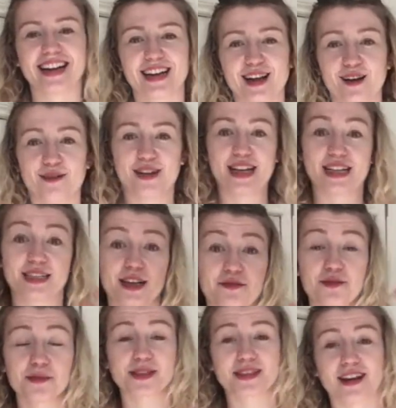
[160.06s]
Lovely. So
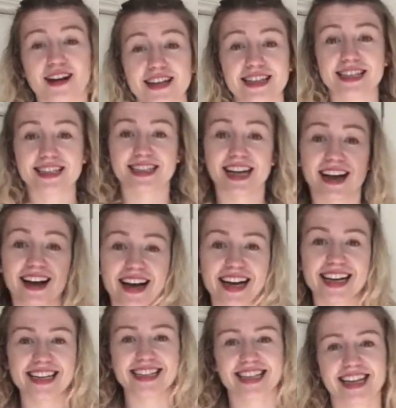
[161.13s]
from side to
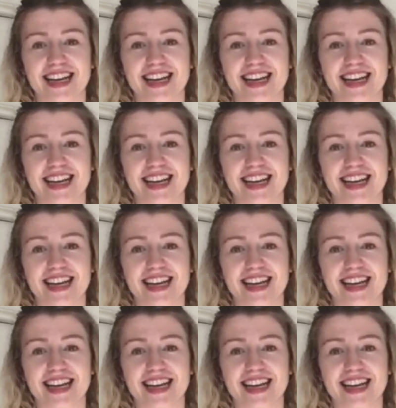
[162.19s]
side.